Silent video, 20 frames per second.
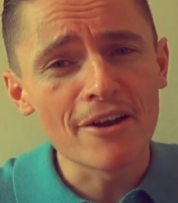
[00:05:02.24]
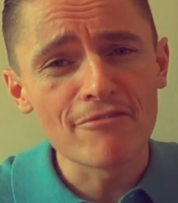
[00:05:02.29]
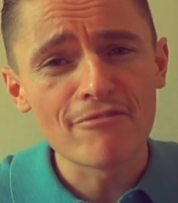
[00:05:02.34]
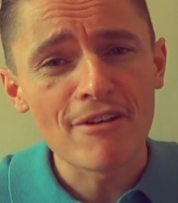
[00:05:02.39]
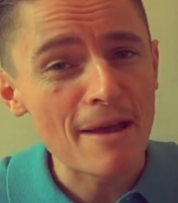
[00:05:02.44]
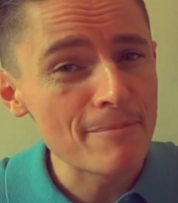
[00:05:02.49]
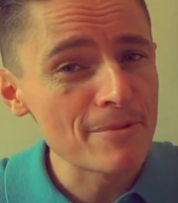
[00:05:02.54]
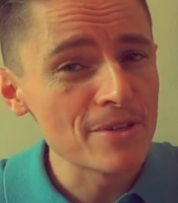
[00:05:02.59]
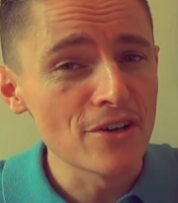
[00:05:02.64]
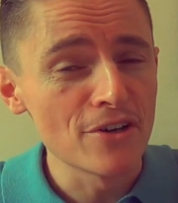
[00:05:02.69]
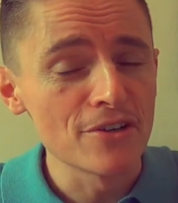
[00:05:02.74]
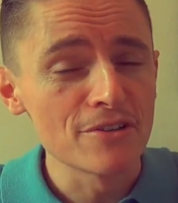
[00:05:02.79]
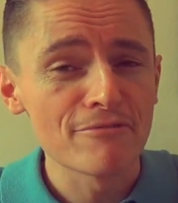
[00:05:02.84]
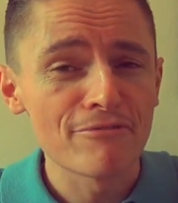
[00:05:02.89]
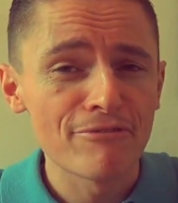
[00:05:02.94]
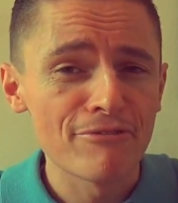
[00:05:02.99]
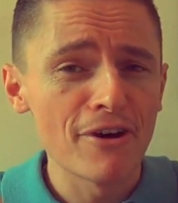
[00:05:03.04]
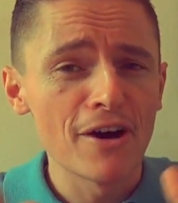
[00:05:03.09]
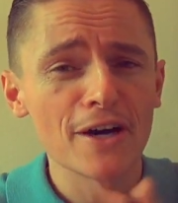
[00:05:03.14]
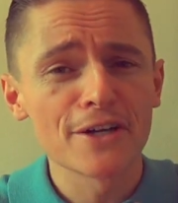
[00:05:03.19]
I rabbit on
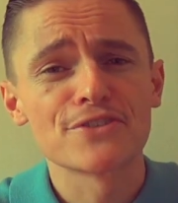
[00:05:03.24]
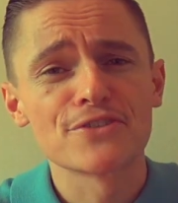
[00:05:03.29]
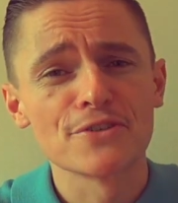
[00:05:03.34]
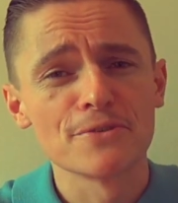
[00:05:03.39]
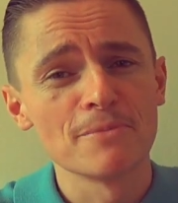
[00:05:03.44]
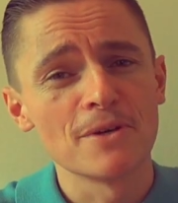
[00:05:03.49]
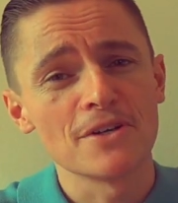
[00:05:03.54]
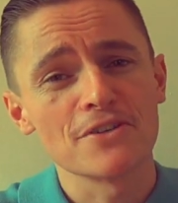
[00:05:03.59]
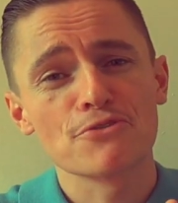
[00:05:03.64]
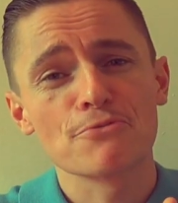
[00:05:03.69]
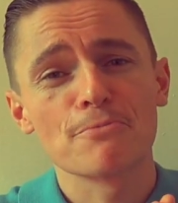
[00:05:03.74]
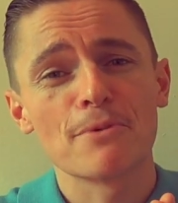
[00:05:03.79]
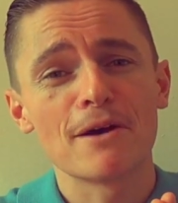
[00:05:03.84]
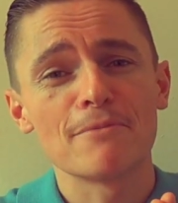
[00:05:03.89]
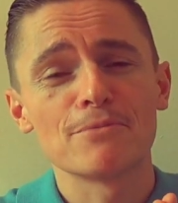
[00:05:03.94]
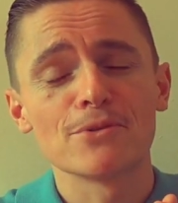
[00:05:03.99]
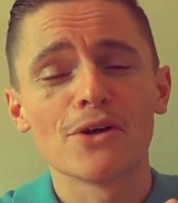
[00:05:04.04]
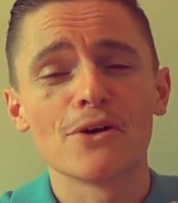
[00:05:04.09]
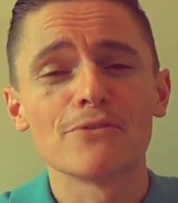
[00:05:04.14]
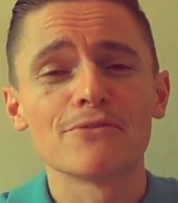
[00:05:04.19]
far too much
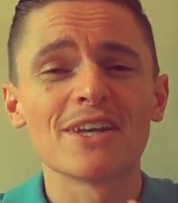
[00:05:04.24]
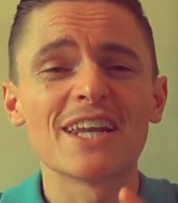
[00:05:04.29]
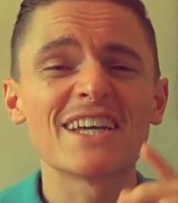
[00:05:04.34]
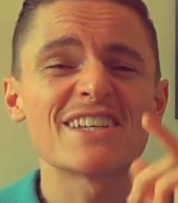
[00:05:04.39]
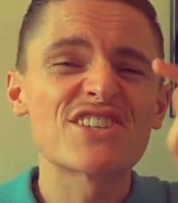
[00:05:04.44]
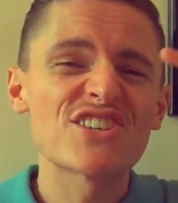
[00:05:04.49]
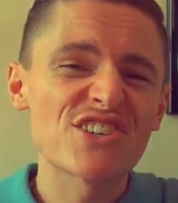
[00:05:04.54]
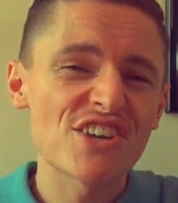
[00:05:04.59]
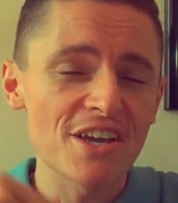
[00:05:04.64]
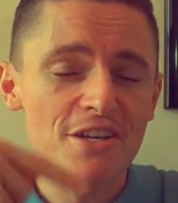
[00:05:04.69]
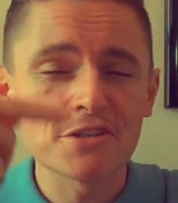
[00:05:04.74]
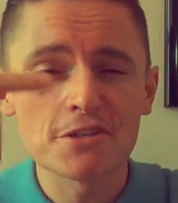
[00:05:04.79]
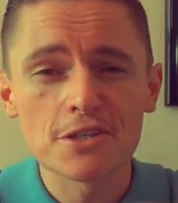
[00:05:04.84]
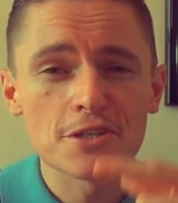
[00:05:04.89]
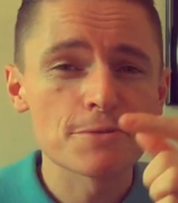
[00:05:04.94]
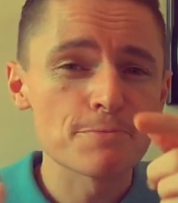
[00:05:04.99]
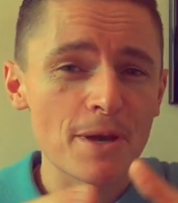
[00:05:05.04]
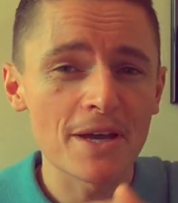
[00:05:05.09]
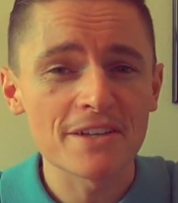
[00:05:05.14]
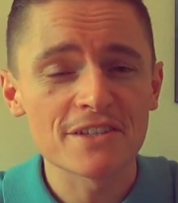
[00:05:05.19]
about Bulova, let's change
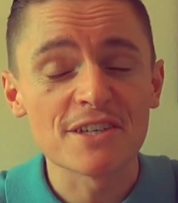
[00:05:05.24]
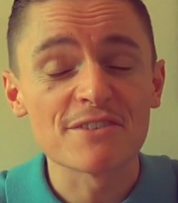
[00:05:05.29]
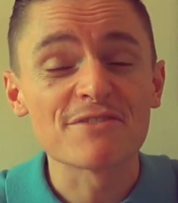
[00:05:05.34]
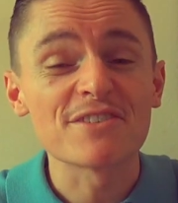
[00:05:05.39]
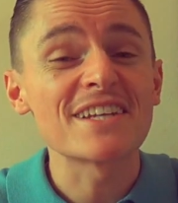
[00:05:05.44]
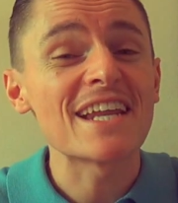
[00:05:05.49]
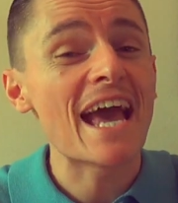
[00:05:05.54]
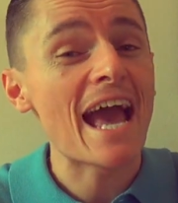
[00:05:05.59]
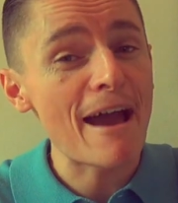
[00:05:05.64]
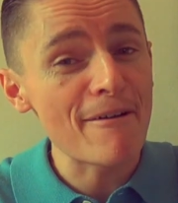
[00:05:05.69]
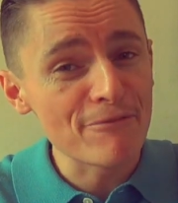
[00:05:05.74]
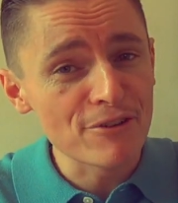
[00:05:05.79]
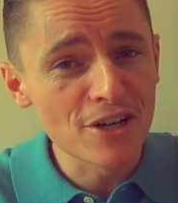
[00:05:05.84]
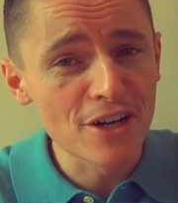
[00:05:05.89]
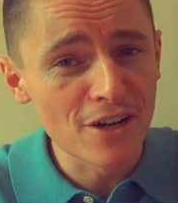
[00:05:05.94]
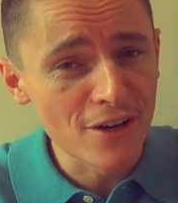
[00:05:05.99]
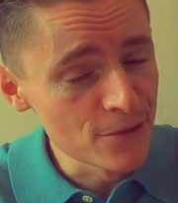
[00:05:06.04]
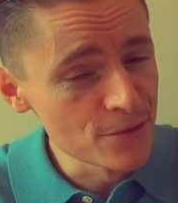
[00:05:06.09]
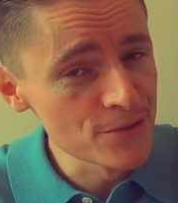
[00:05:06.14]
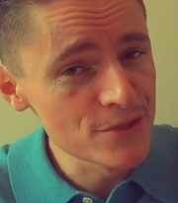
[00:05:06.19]
perspectives and have a
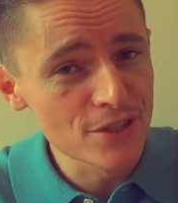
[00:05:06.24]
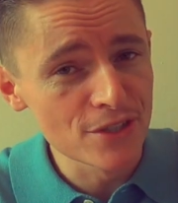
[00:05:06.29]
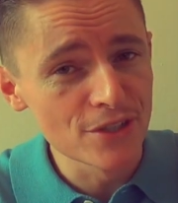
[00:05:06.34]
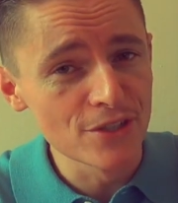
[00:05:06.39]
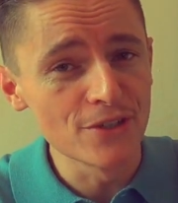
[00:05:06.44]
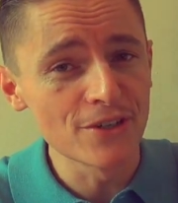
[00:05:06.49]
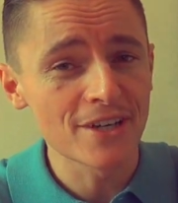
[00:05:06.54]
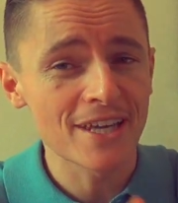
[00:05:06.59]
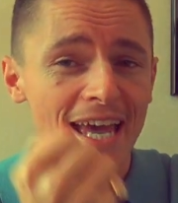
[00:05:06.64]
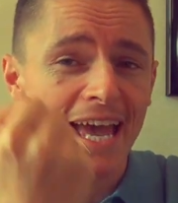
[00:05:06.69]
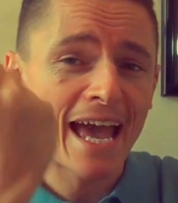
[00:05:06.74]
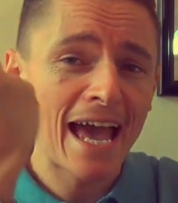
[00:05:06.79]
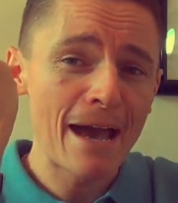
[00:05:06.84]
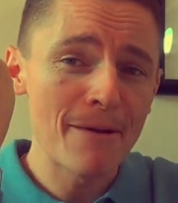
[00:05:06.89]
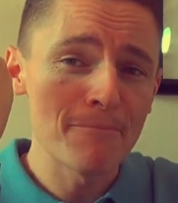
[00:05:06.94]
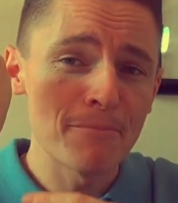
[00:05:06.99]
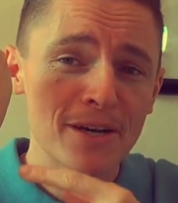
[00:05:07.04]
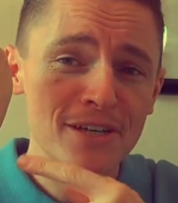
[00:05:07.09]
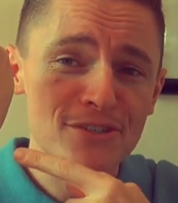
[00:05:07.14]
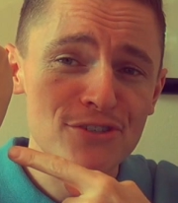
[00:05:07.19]
closer look
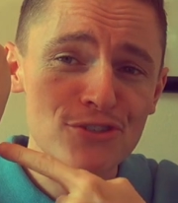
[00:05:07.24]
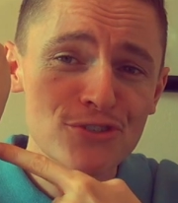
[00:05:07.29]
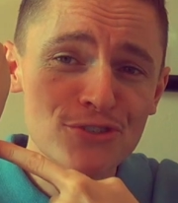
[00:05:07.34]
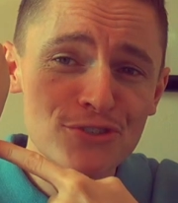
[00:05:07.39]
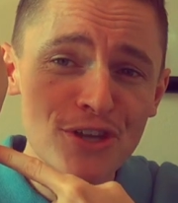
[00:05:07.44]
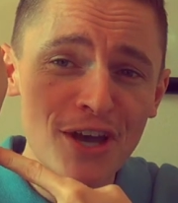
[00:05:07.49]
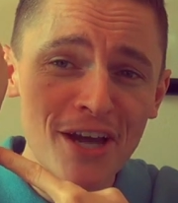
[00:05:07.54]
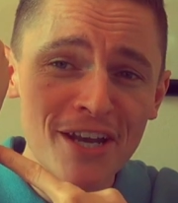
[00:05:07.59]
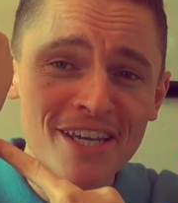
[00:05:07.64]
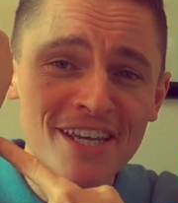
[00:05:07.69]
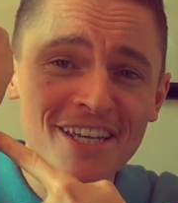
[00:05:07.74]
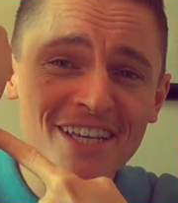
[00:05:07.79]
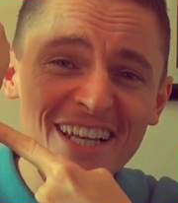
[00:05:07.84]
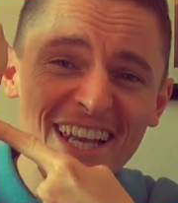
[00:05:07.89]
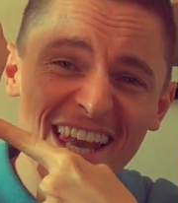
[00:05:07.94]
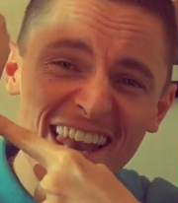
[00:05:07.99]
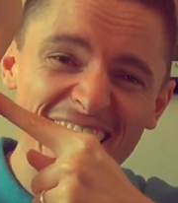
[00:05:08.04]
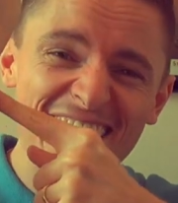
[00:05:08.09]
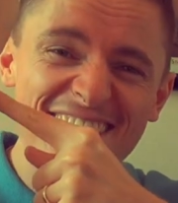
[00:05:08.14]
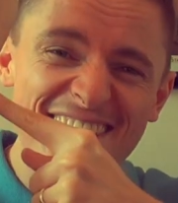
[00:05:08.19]
at my stunning
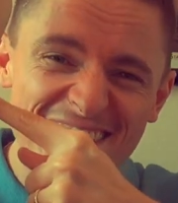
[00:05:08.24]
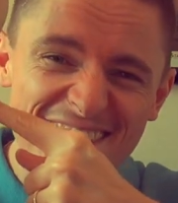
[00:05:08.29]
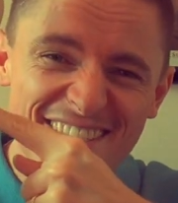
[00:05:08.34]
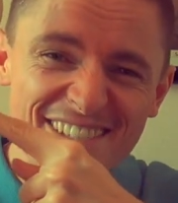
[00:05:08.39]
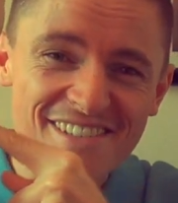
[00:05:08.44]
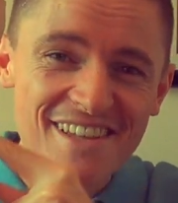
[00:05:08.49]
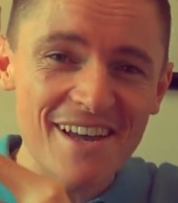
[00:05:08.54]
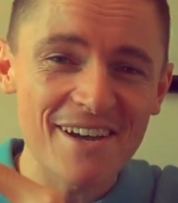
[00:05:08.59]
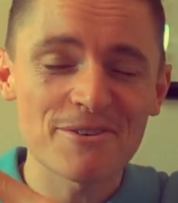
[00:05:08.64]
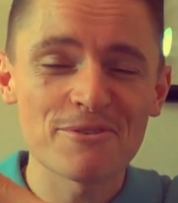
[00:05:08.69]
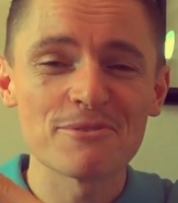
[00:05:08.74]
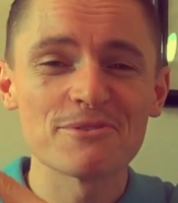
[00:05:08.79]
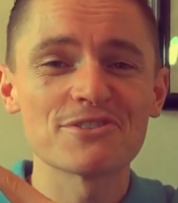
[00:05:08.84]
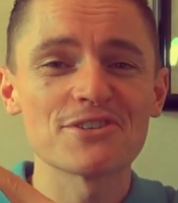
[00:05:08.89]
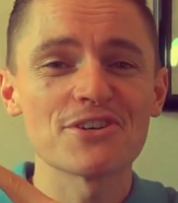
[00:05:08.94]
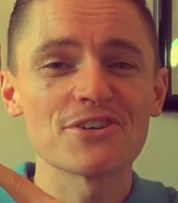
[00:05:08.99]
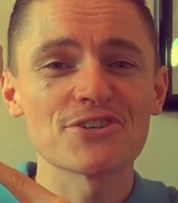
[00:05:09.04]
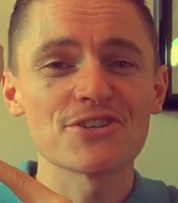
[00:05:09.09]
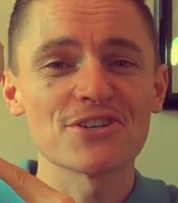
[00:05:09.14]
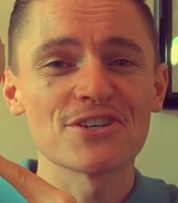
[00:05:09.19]
latest
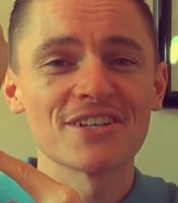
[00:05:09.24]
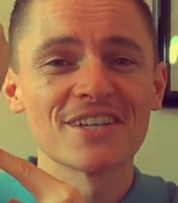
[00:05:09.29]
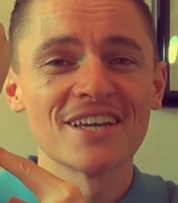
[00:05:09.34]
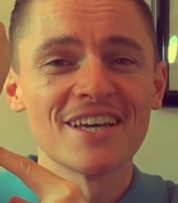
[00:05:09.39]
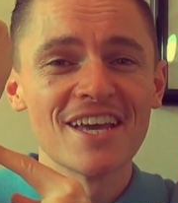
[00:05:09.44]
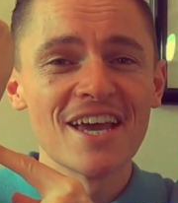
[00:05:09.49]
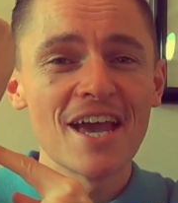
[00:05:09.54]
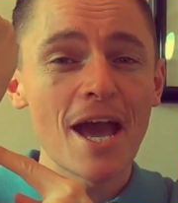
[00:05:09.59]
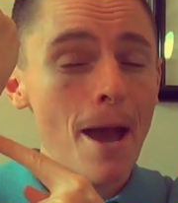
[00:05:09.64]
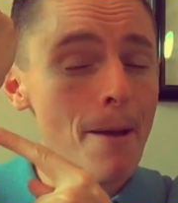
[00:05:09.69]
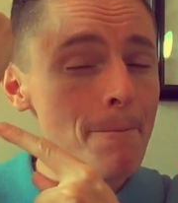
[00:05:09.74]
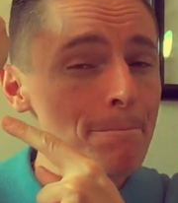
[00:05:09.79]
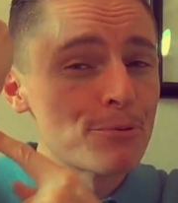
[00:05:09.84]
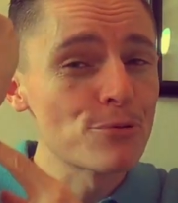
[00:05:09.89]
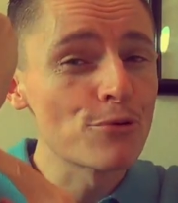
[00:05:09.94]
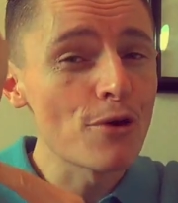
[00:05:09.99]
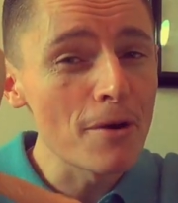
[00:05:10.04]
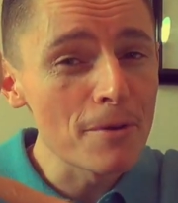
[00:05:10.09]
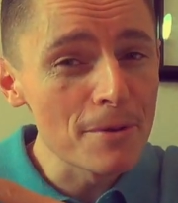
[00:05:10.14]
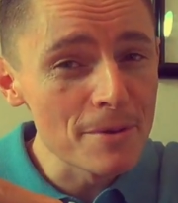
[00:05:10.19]
acquisition and
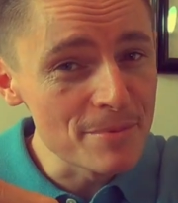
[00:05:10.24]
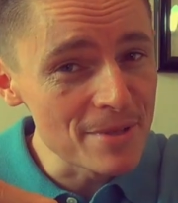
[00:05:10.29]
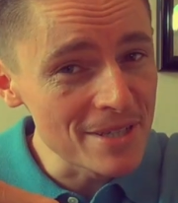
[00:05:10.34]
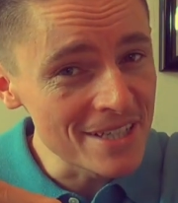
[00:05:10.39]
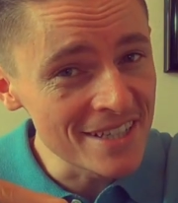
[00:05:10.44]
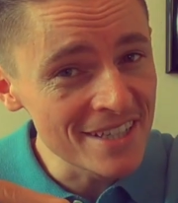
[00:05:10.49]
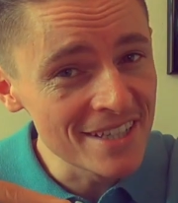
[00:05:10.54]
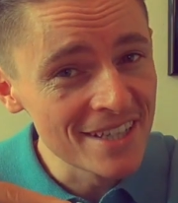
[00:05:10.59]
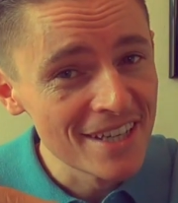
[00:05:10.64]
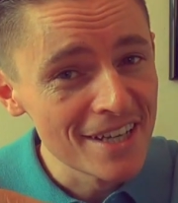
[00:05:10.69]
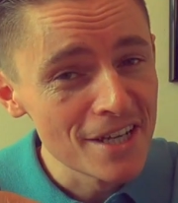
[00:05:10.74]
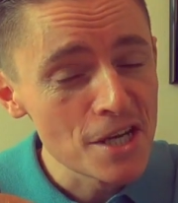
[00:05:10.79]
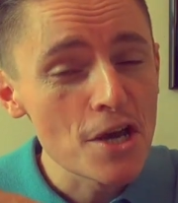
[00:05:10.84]
probably